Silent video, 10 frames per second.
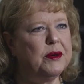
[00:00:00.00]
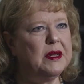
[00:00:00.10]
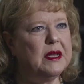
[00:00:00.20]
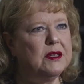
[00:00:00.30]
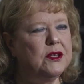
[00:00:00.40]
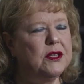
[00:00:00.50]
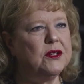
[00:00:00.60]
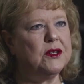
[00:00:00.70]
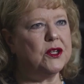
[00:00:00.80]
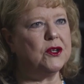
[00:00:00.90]
put into
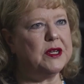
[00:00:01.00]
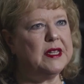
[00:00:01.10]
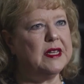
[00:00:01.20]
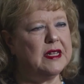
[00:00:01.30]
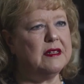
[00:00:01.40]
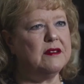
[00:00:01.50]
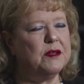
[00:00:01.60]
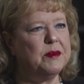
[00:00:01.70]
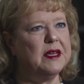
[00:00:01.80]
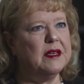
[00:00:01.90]
their decree that needs
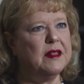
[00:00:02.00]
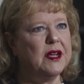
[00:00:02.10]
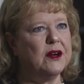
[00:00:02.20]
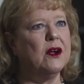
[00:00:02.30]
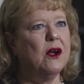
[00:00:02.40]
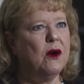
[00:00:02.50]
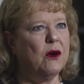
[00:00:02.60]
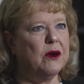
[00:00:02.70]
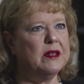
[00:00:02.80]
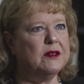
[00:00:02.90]
to be in there
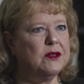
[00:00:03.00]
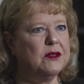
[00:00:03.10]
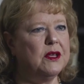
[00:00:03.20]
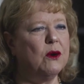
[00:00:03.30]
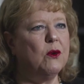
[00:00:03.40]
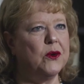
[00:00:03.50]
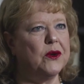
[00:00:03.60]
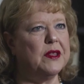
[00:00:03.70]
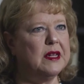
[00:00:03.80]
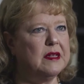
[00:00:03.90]
or into their
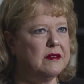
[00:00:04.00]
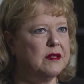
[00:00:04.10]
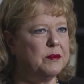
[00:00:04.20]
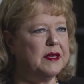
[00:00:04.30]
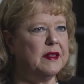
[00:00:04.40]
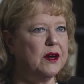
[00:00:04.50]
order that needs to be